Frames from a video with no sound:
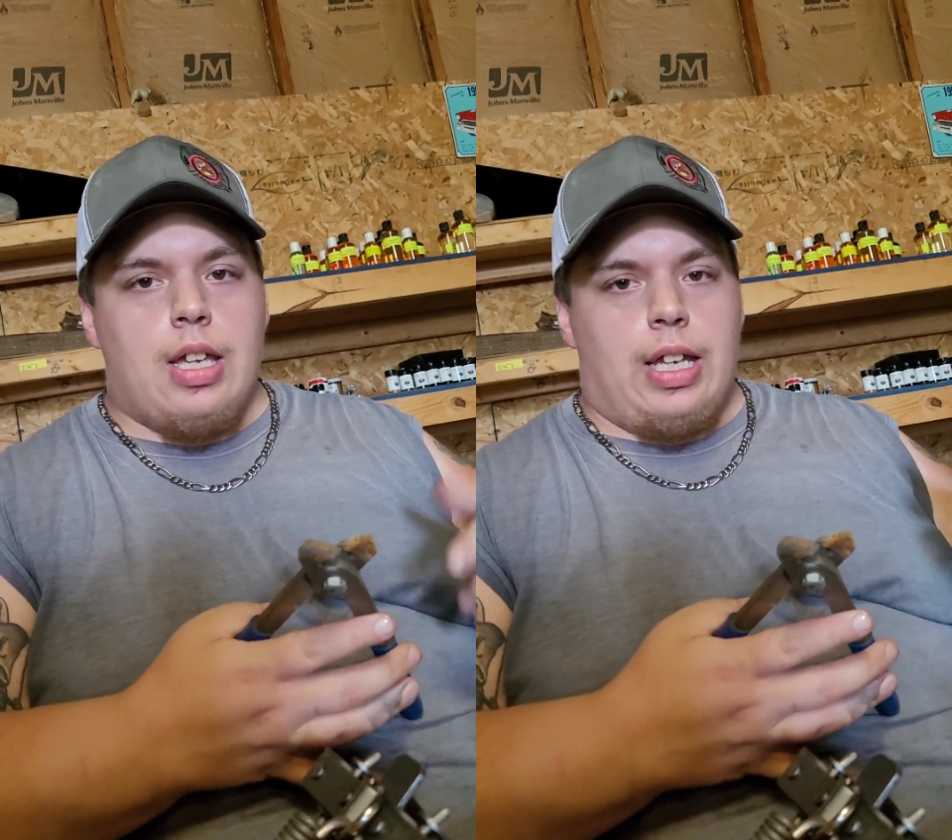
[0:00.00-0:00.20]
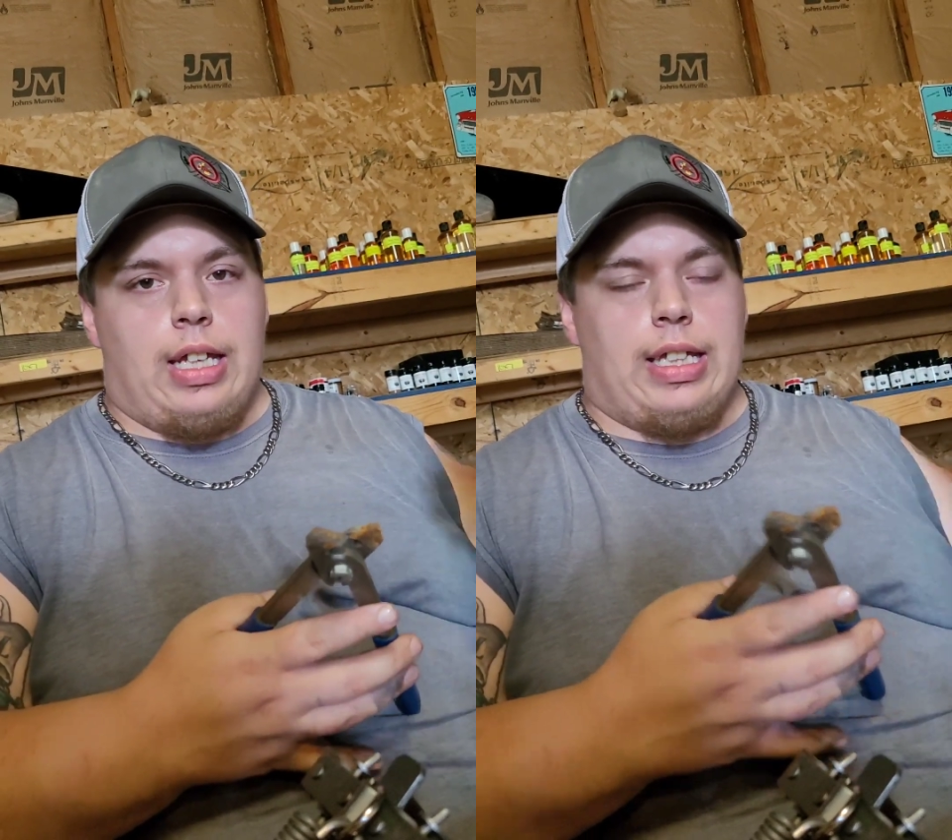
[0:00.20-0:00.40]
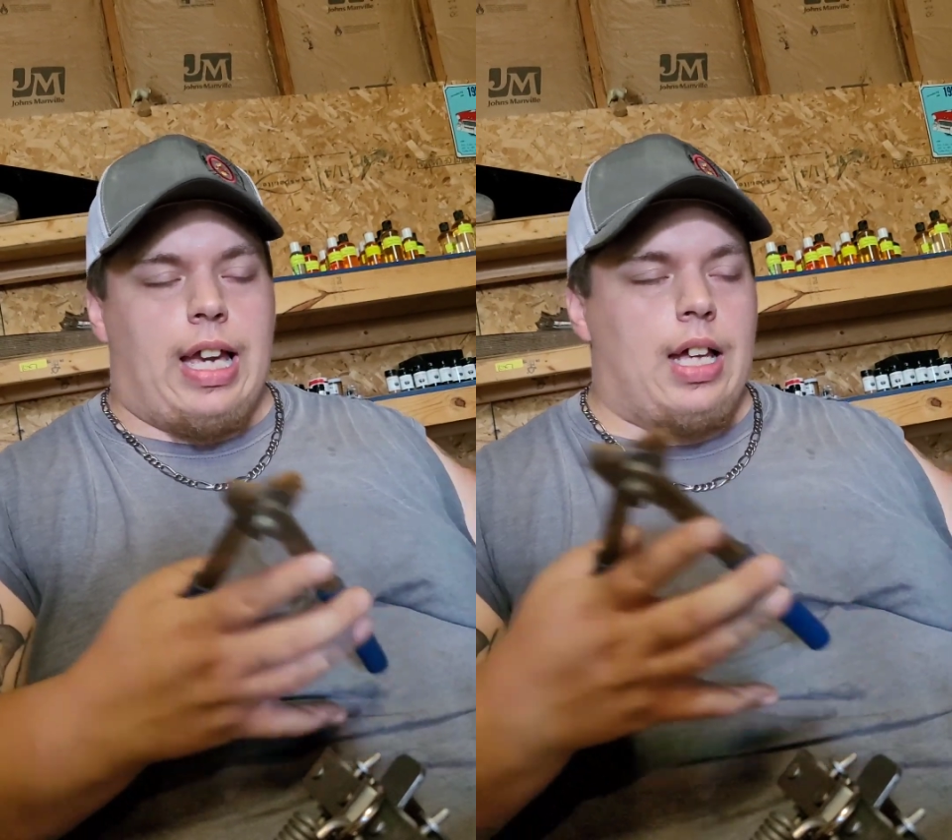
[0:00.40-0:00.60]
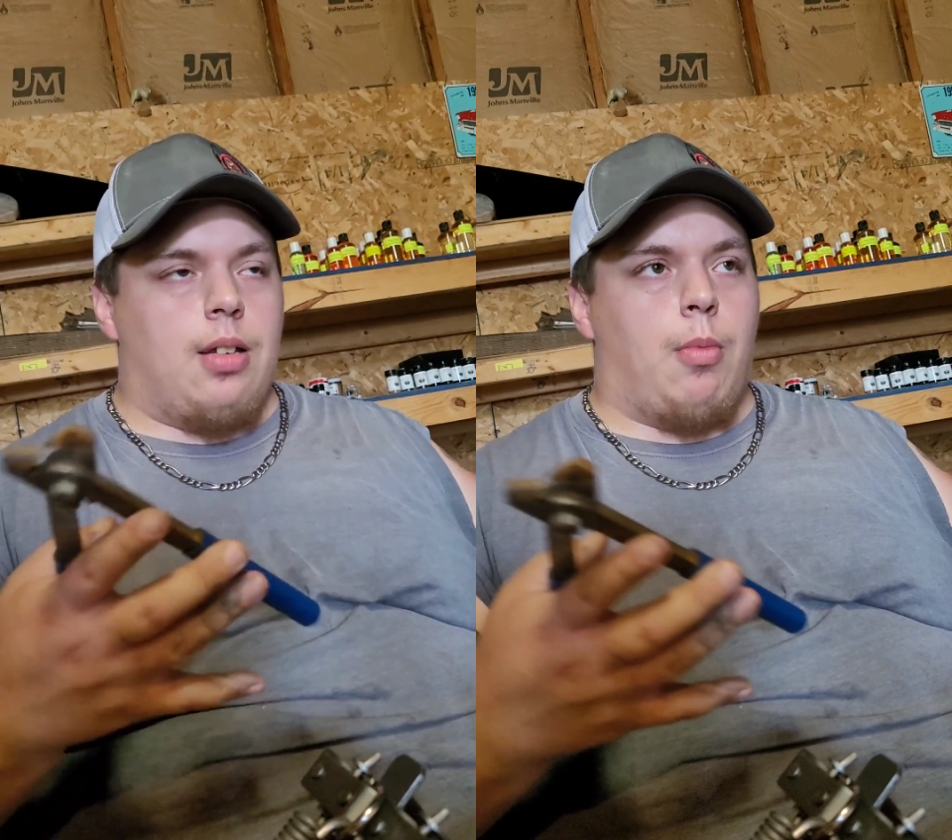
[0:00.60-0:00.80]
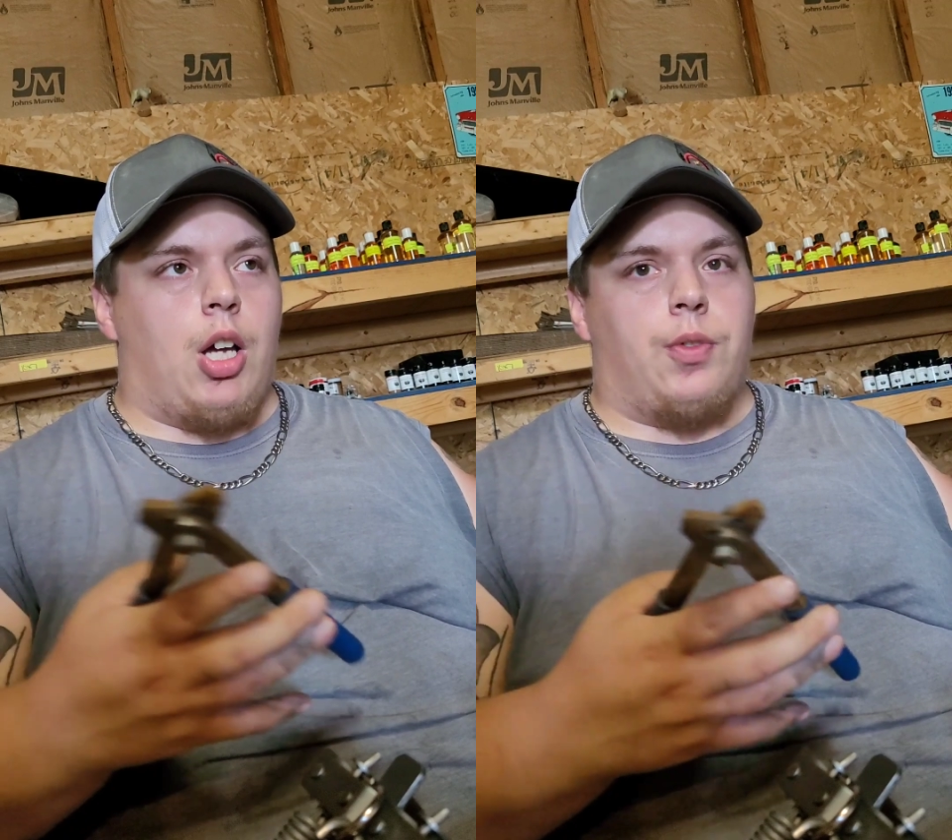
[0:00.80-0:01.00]
Any kind of
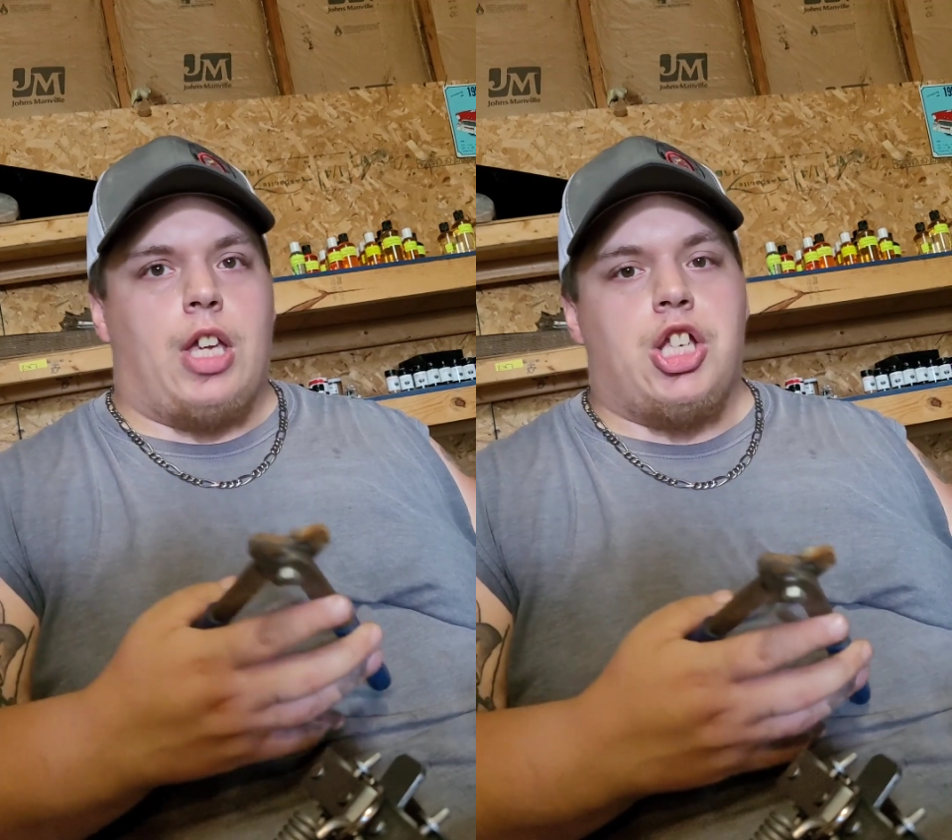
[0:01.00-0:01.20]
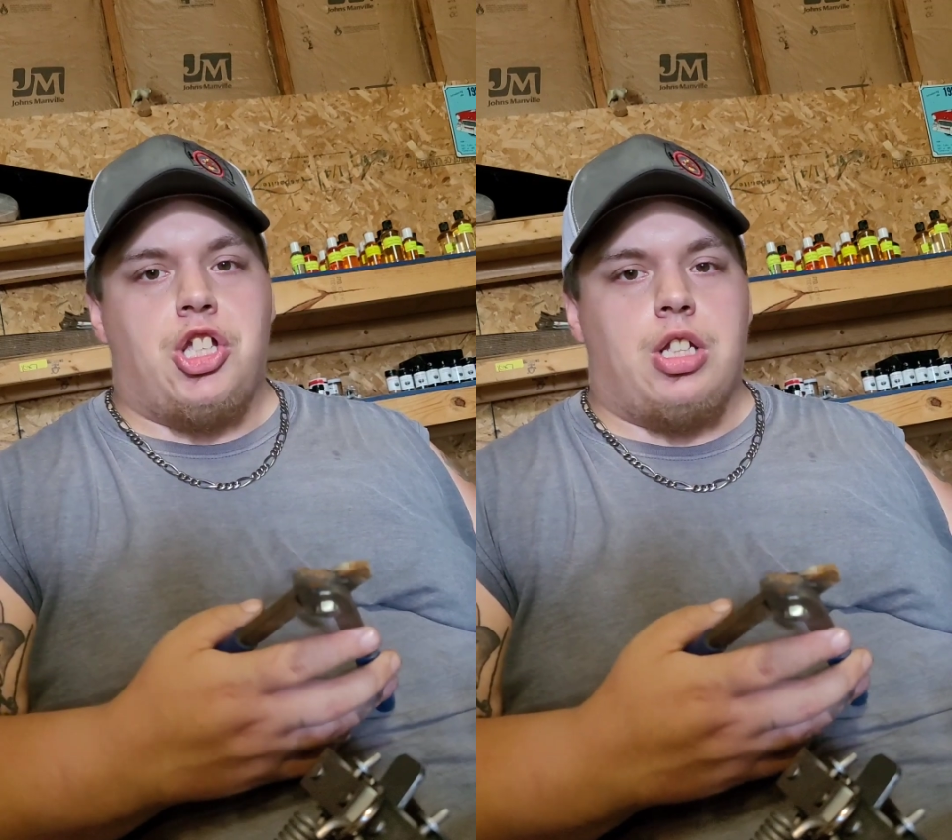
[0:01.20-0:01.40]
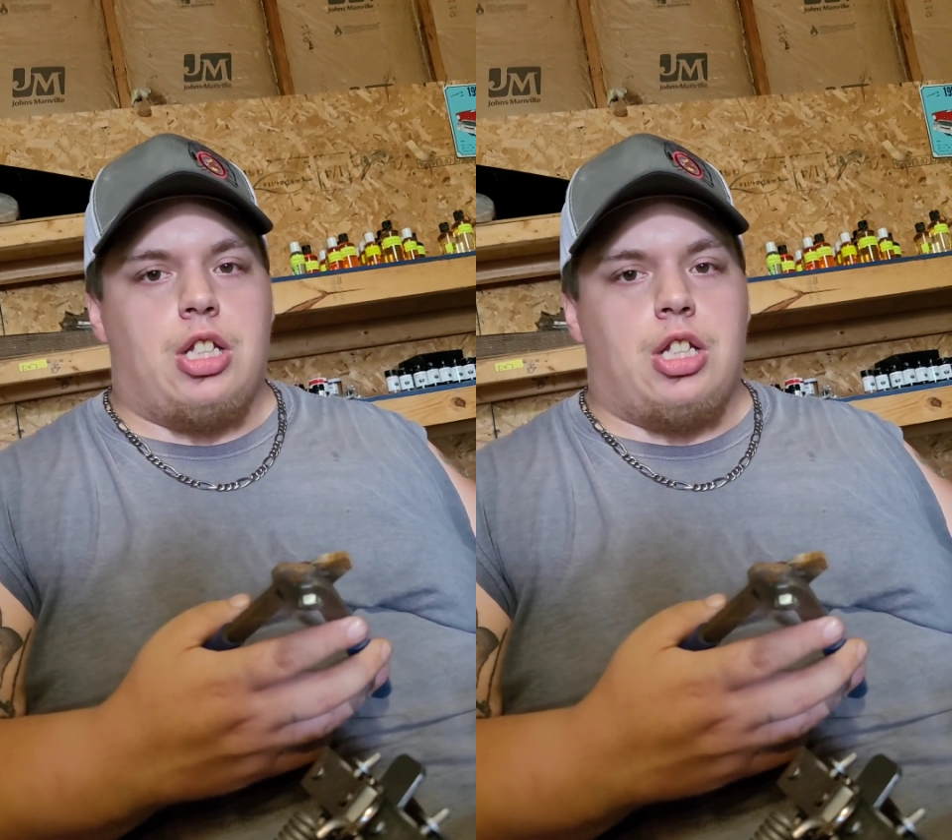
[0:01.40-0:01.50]
modification you